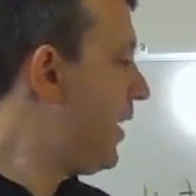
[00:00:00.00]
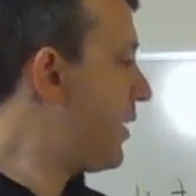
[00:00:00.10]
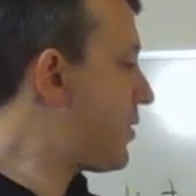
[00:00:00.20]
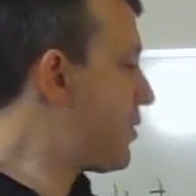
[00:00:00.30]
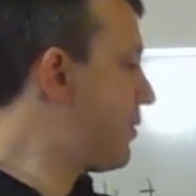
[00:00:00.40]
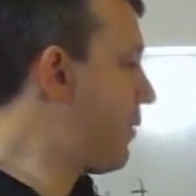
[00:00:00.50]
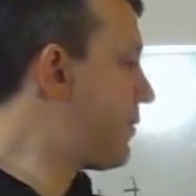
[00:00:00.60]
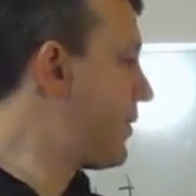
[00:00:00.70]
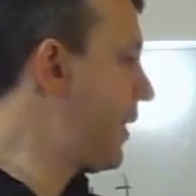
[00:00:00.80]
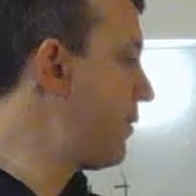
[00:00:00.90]
And sure
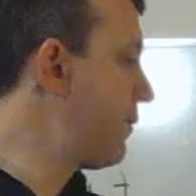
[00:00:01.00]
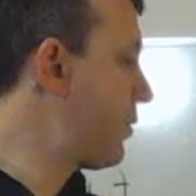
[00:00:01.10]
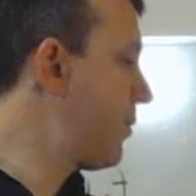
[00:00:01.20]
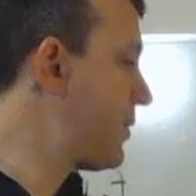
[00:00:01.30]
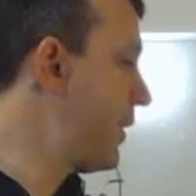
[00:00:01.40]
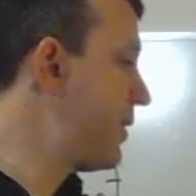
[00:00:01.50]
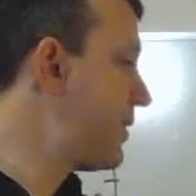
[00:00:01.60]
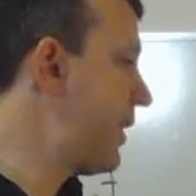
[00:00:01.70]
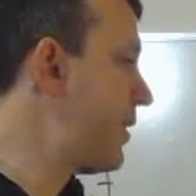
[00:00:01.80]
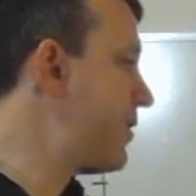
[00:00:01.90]
enough, sine over cosine
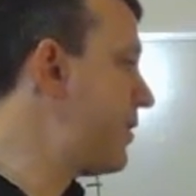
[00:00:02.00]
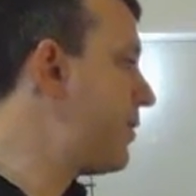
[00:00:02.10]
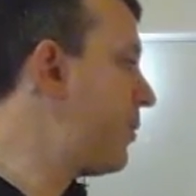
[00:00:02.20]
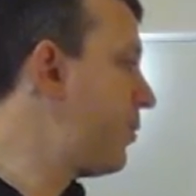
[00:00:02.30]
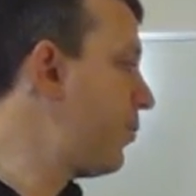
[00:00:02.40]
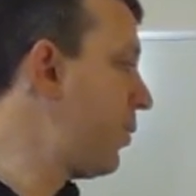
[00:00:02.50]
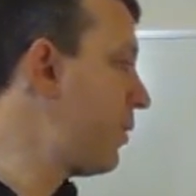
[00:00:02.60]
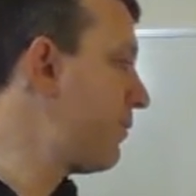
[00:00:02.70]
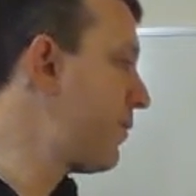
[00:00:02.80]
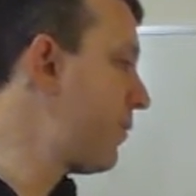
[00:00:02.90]
is tangent.
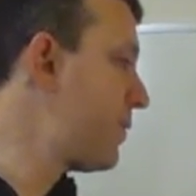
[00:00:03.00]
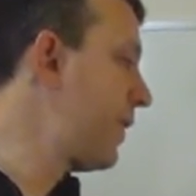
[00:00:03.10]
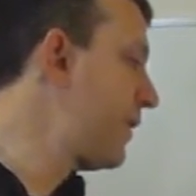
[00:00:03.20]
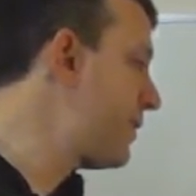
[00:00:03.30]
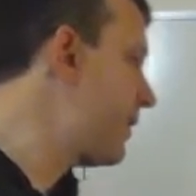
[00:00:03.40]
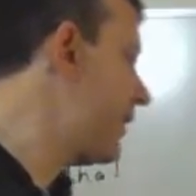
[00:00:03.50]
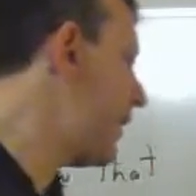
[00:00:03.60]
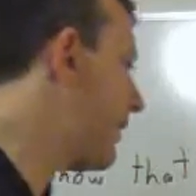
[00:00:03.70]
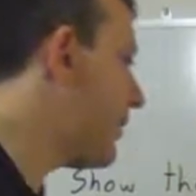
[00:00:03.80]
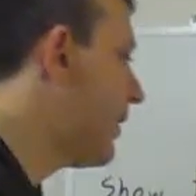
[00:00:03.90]
1 over cosine is
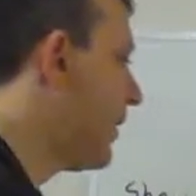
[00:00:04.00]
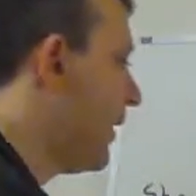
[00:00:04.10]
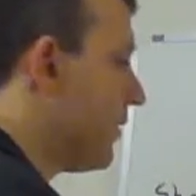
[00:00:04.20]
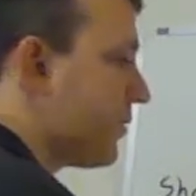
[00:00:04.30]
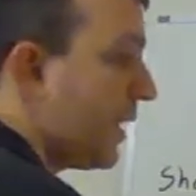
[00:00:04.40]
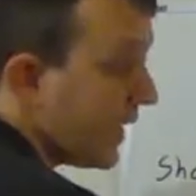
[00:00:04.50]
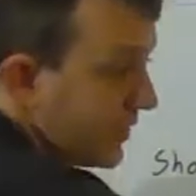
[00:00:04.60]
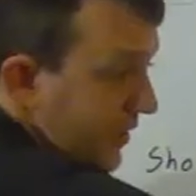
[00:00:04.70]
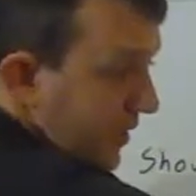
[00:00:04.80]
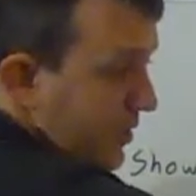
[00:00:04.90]
secant. So I
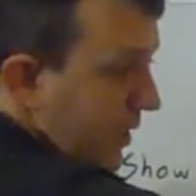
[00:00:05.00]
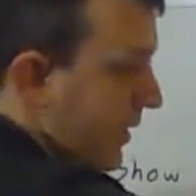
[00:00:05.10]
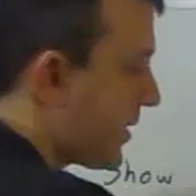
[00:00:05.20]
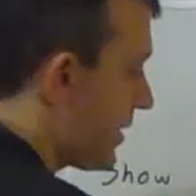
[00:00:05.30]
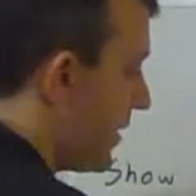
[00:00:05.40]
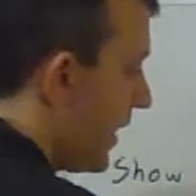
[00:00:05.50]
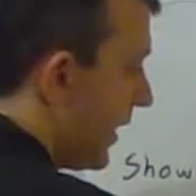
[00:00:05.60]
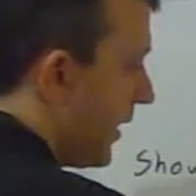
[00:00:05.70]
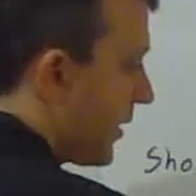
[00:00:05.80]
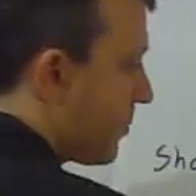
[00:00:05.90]
got tangent x
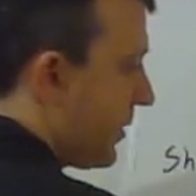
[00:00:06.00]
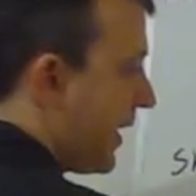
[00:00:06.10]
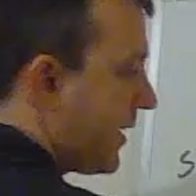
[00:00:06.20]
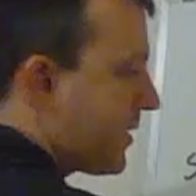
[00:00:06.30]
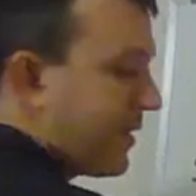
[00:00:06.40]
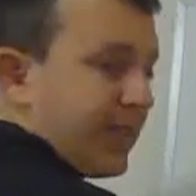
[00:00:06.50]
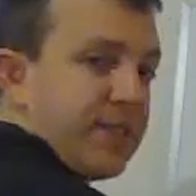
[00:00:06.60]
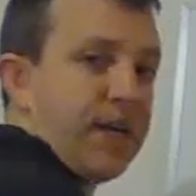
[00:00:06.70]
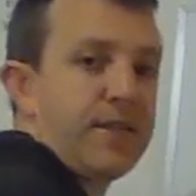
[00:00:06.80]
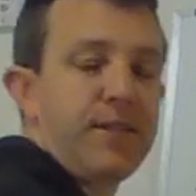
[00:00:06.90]
secant x, but that's
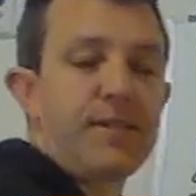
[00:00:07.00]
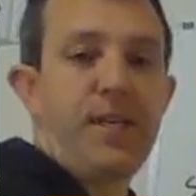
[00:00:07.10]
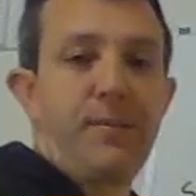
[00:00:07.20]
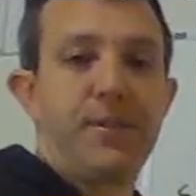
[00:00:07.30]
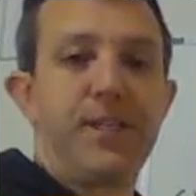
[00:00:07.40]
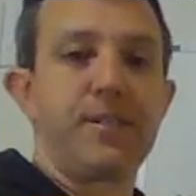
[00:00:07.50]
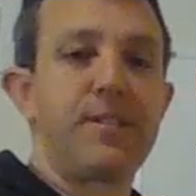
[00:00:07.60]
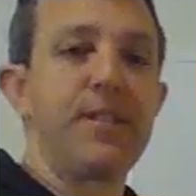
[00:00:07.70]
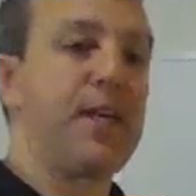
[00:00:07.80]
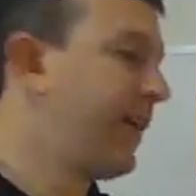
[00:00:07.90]
exactly the same thing as
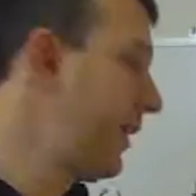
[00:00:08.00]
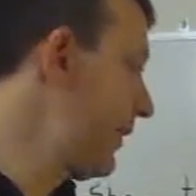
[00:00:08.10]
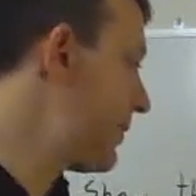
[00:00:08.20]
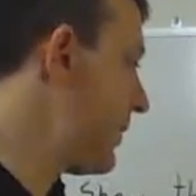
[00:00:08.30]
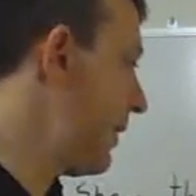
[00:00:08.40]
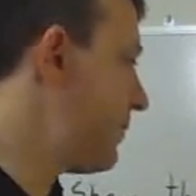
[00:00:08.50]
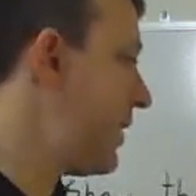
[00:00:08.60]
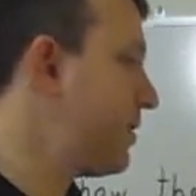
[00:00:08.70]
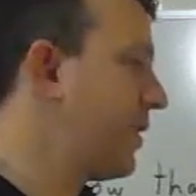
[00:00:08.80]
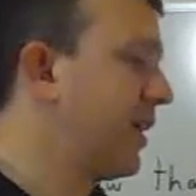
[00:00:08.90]
secant x times
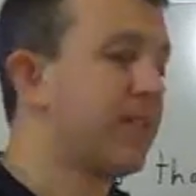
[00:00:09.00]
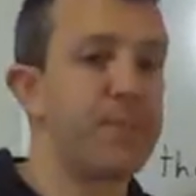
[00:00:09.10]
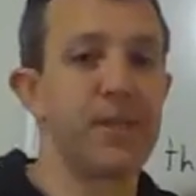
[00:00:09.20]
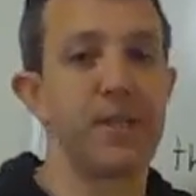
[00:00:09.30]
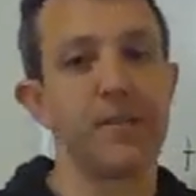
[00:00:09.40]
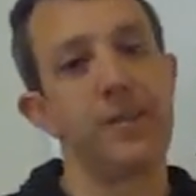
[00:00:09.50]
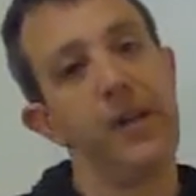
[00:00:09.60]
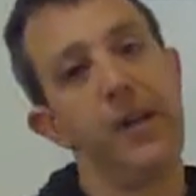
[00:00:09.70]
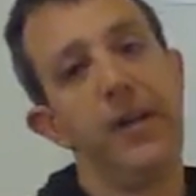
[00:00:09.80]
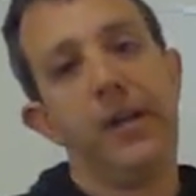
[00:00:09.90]
tangent x because
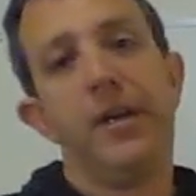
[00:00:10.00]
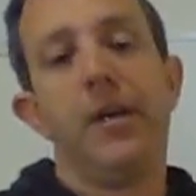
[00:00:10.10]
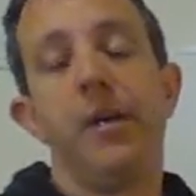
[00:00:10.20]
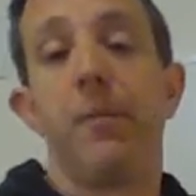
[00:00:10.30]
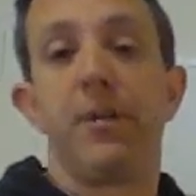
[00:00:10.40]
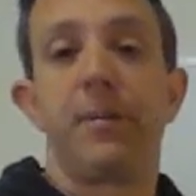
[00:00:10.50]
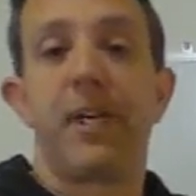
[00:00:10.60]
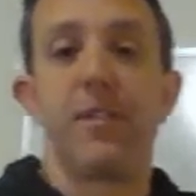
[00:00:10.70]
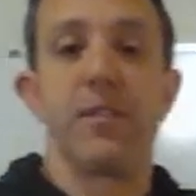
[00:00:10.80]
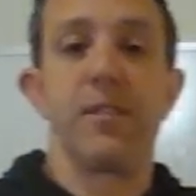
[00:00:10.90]

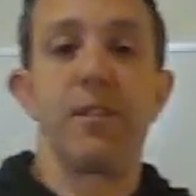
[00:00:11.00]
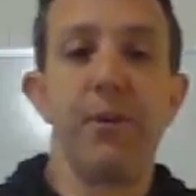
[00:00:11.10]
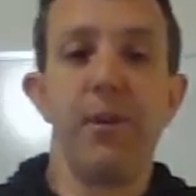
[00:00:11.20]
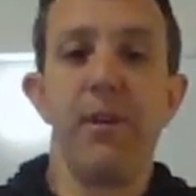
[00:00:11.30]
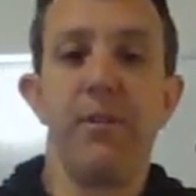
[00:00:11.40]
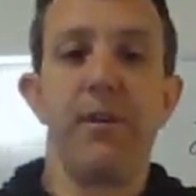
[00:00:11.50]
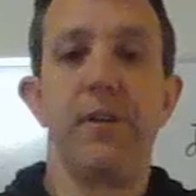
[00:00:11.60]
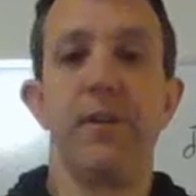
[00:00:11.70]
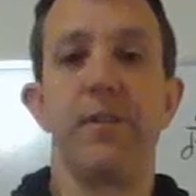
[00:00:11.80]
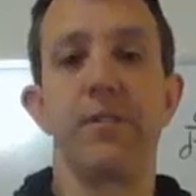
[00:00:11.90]
multiplication is commutative.
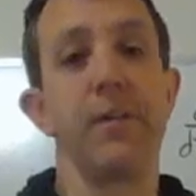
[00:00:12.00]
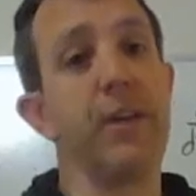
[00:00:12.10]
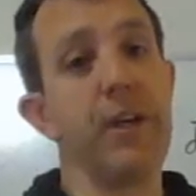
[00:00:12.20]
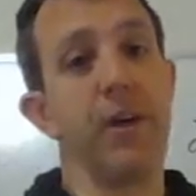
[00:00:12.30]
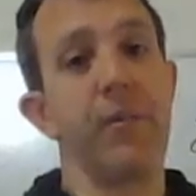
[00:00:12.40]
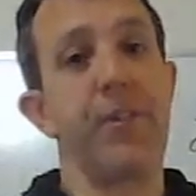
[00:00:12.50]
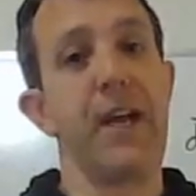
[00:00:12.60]
So there you go.